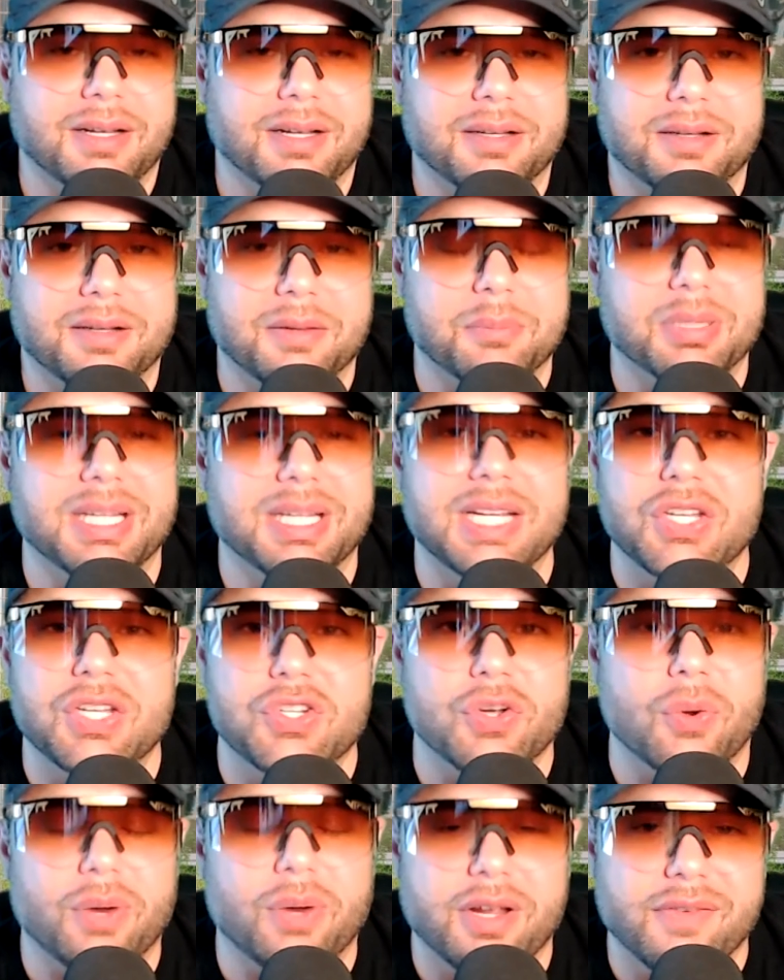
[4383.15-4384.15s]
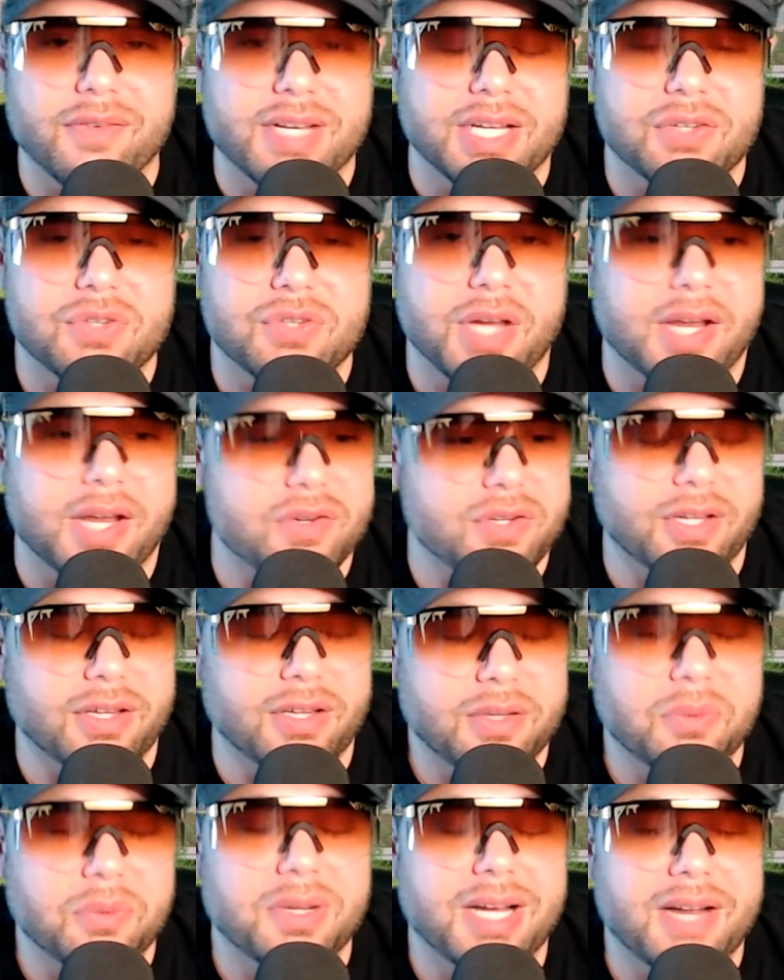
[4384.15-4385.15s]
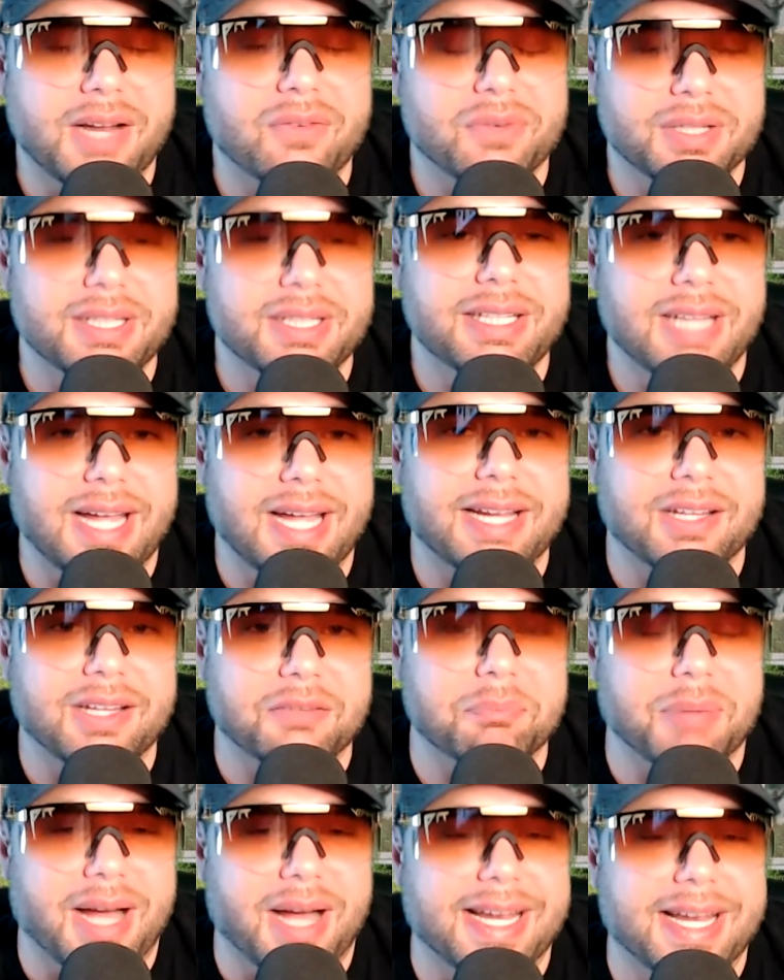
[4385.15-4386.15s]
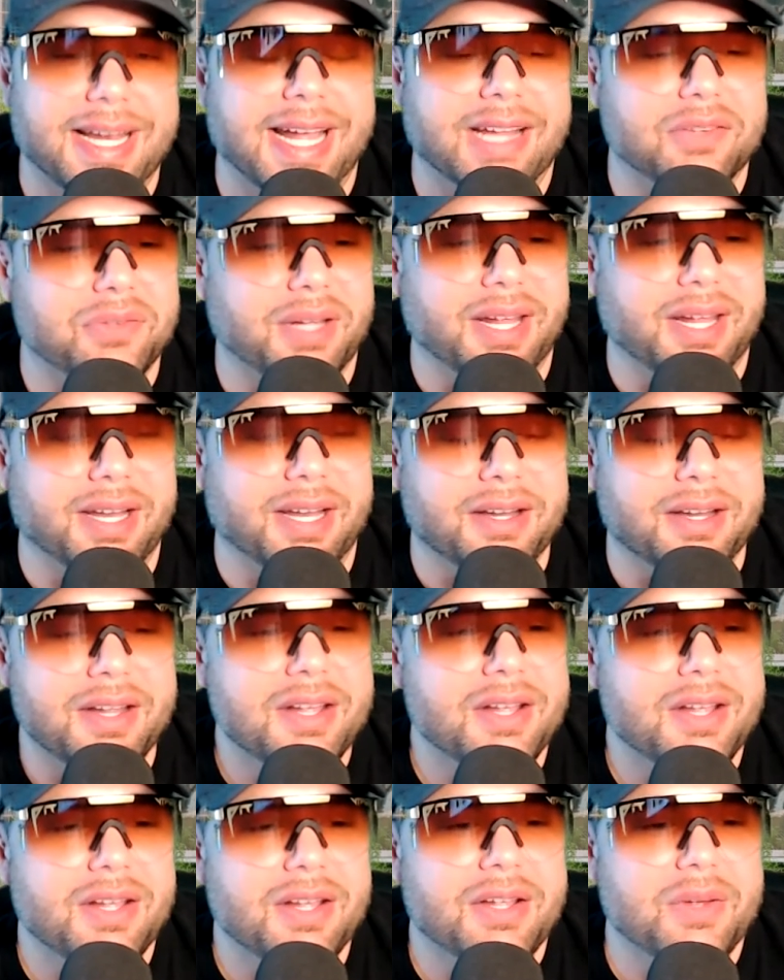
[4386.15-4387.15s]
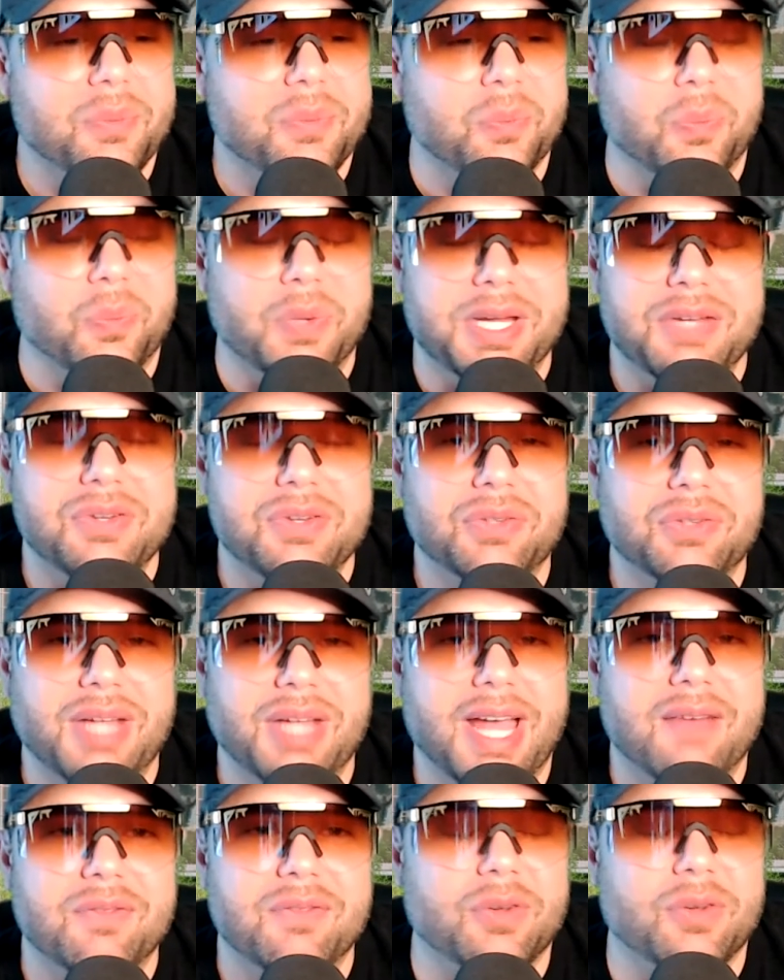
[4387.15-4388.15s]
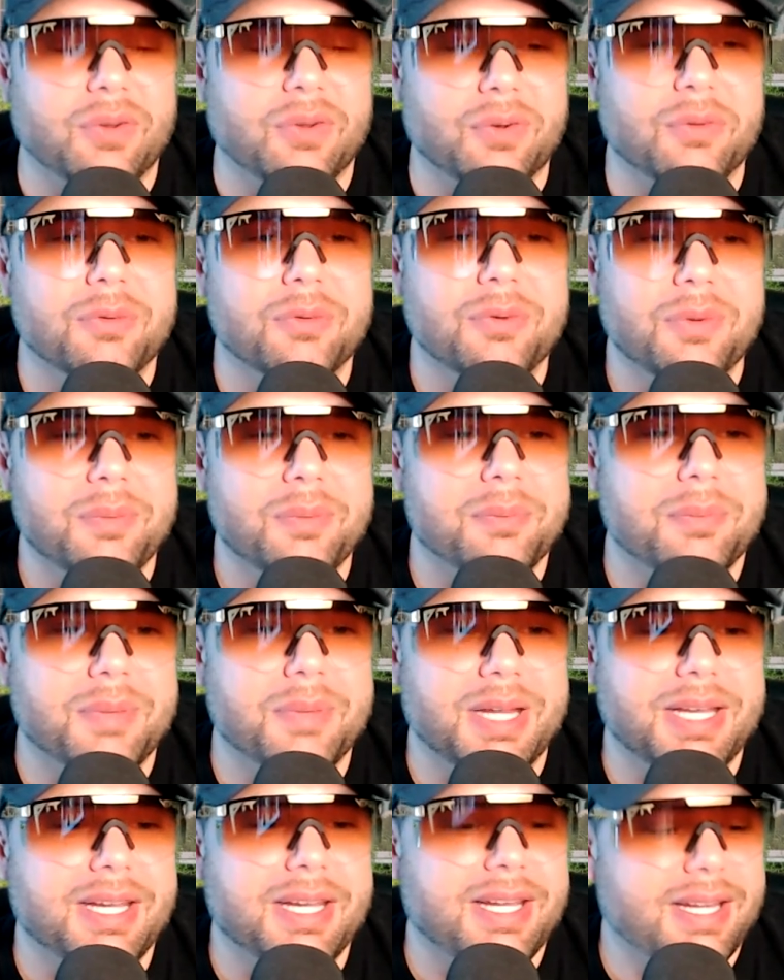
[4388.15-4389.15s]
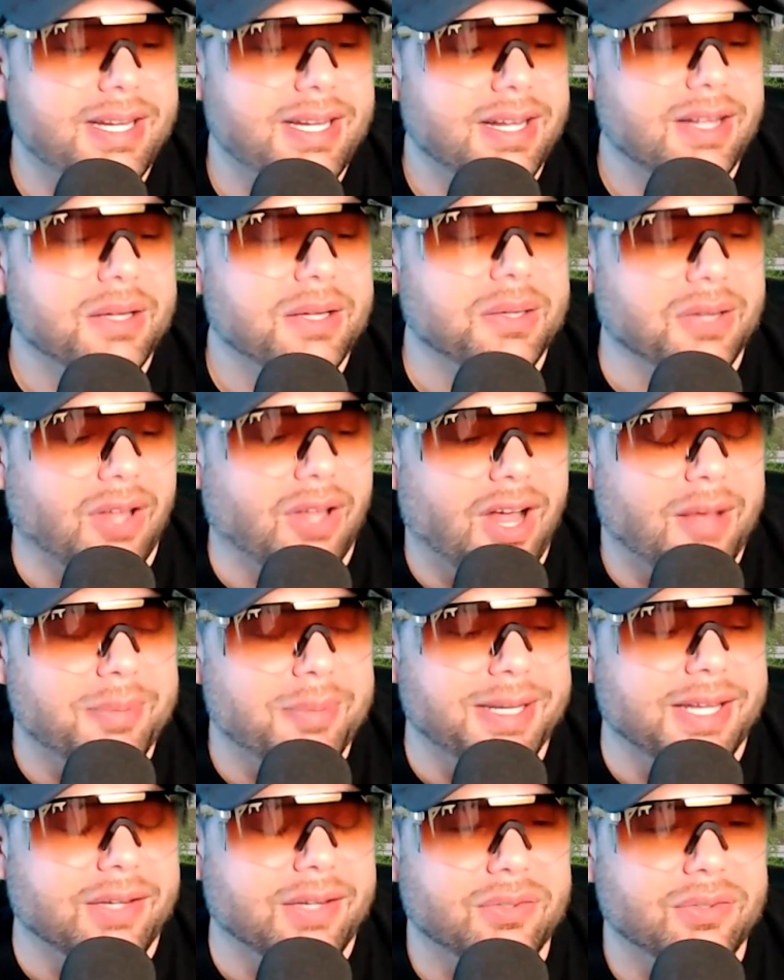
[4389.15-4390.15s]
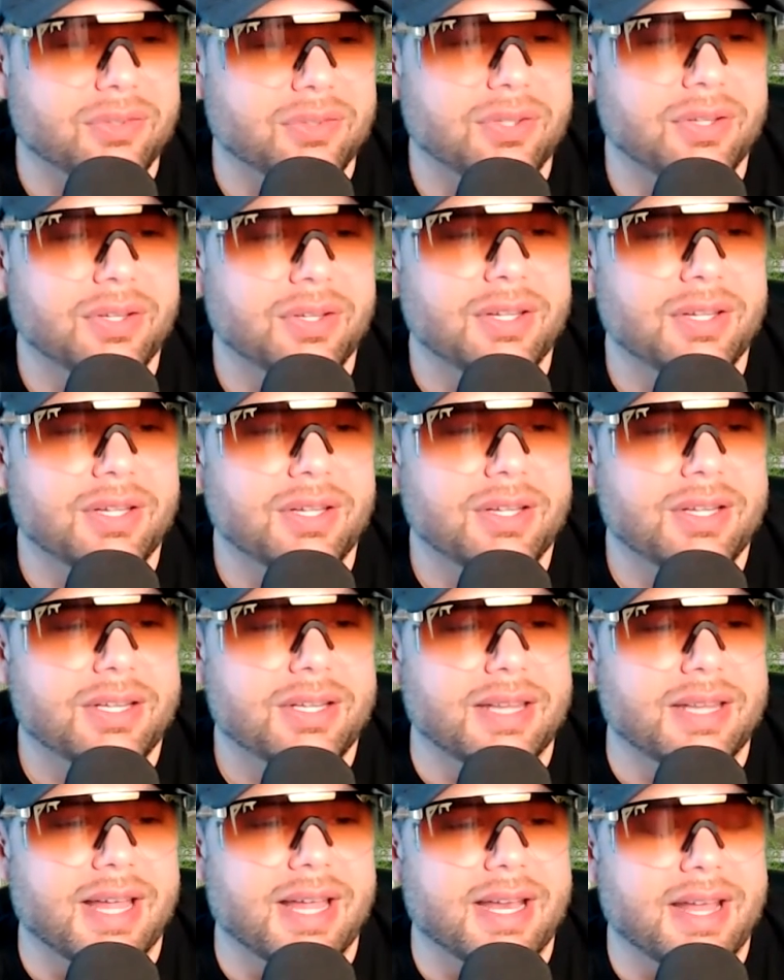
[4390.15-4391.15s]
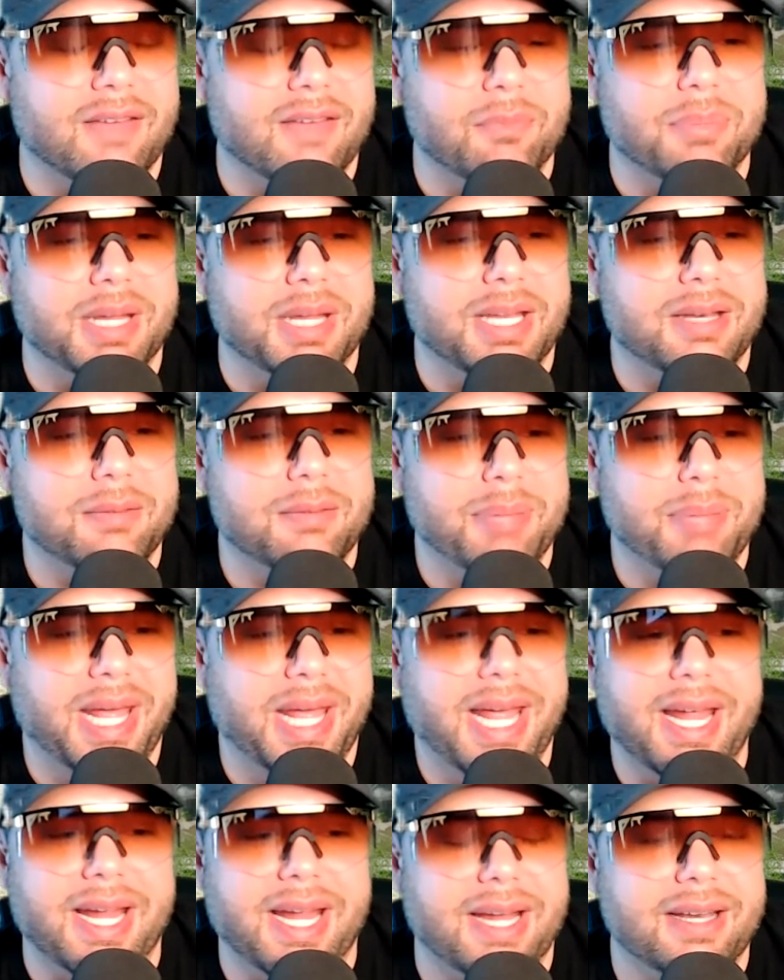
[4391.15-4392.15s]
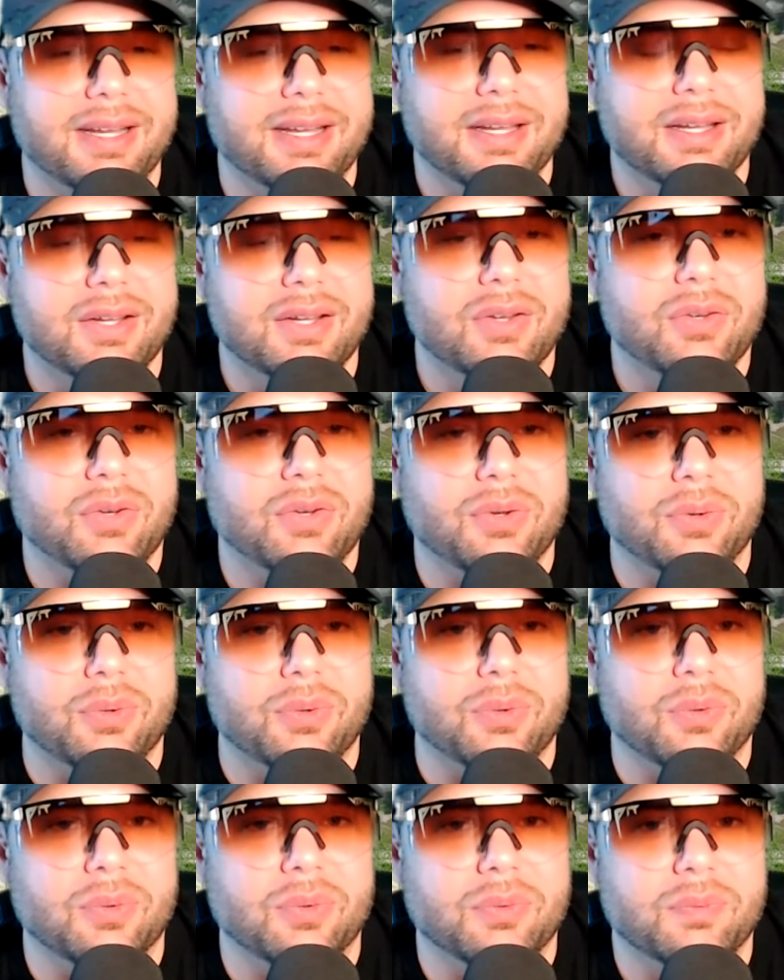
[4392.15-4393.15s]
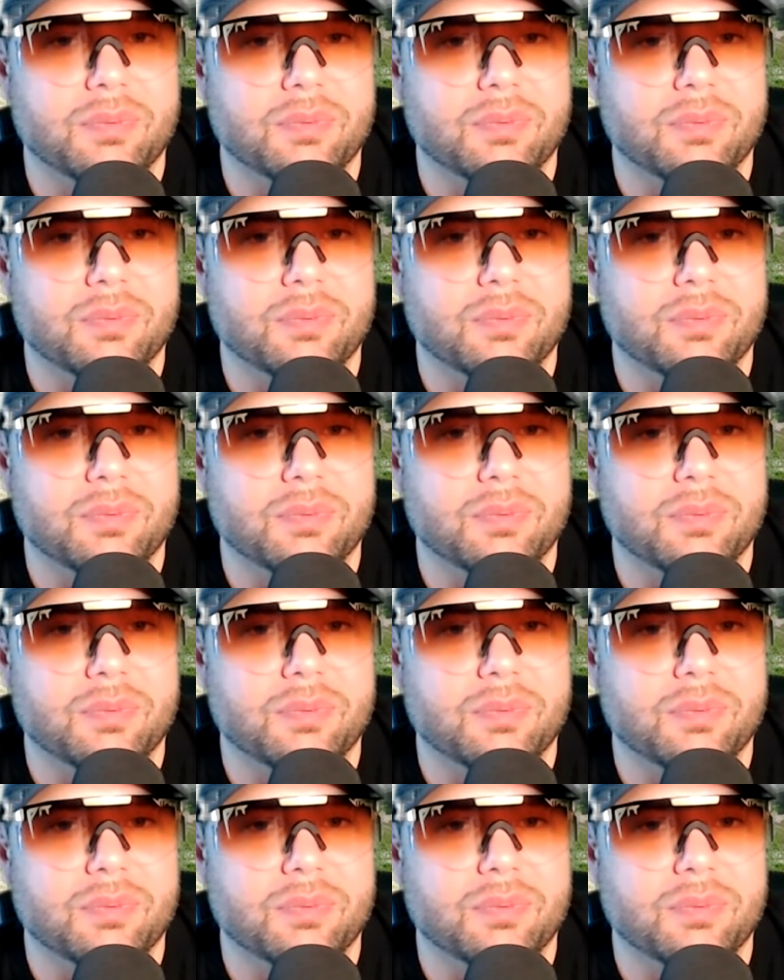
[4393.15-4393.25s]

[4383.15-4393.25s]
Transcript: complete joke of an exchange. The only one I really like is Binance, and we just have too many lobbyists that have been paid to